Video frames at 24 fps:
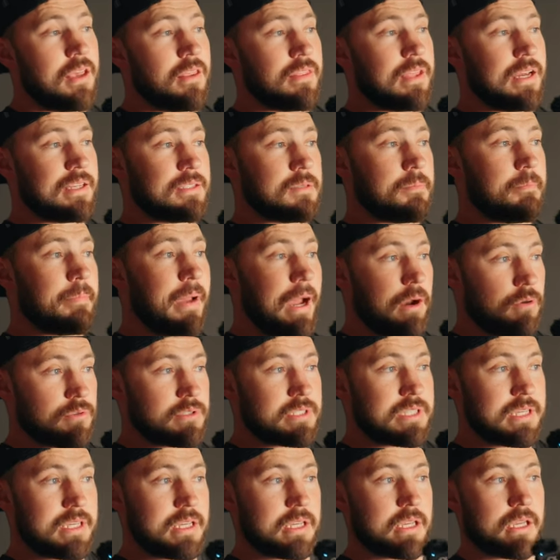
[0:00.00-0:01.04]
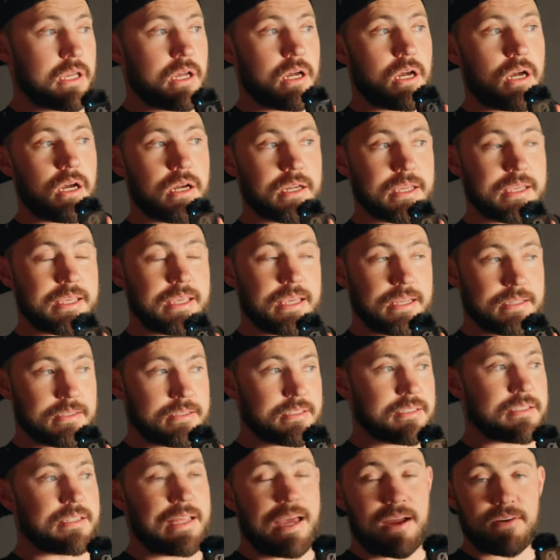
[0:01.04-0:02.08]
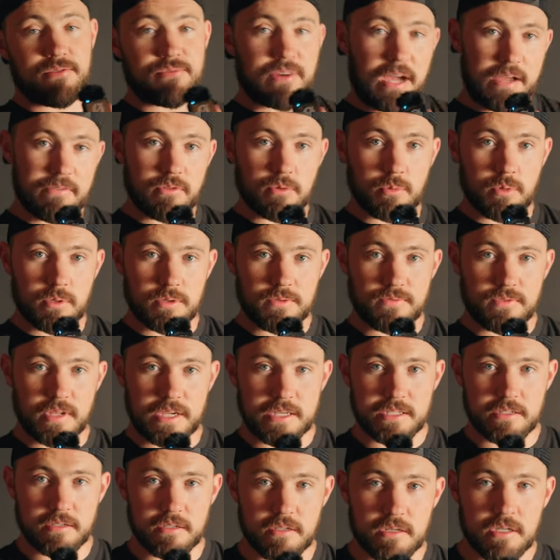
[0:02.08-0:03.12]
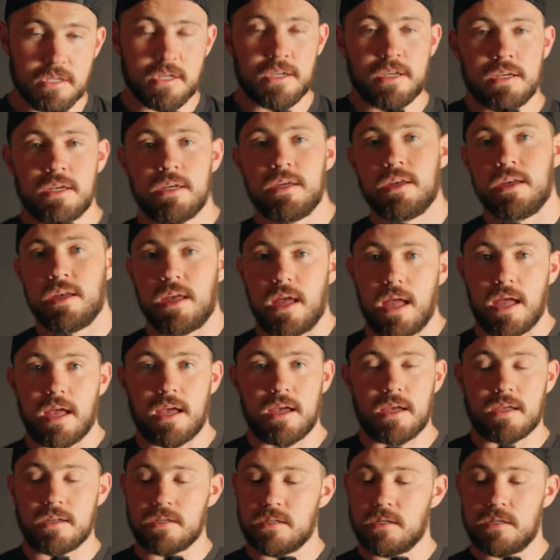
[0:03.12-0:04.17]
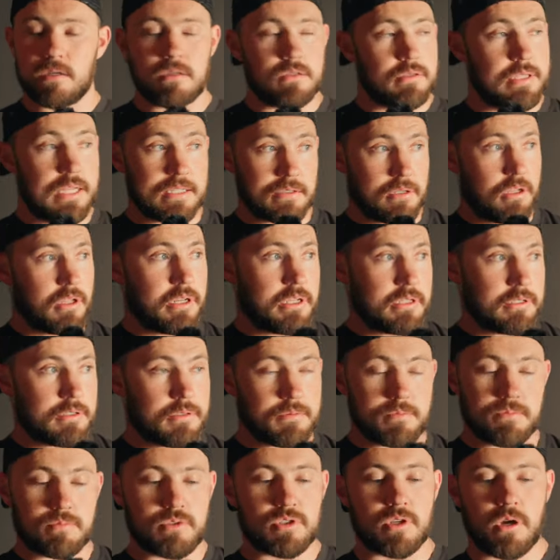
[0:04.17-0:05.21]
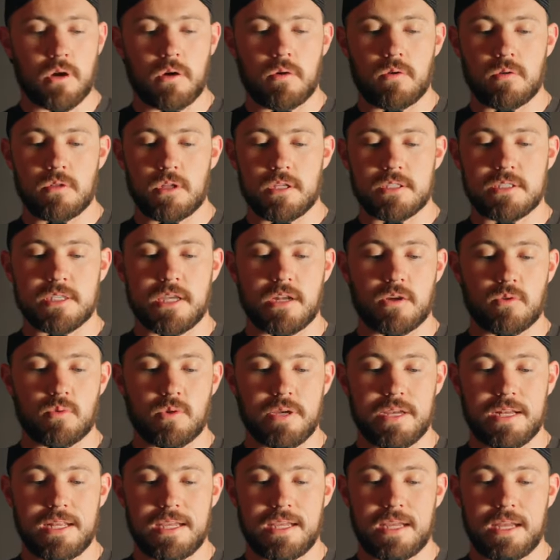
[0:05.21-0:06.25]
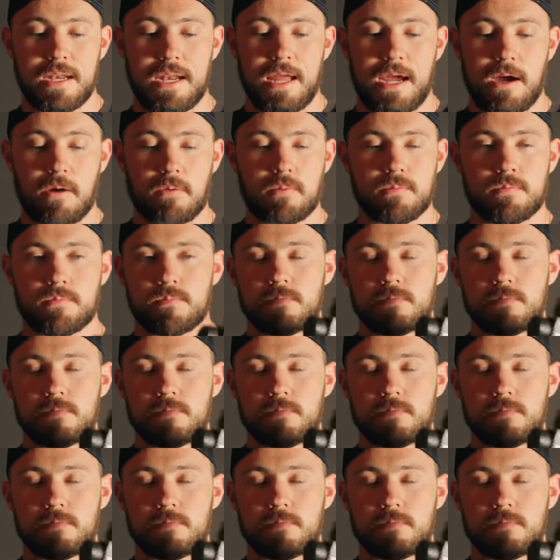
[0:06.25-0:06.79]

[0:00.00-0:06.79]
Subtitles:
That's bouncing against that 5-in-1 reflector, and that's all it is. So let's get a reading now.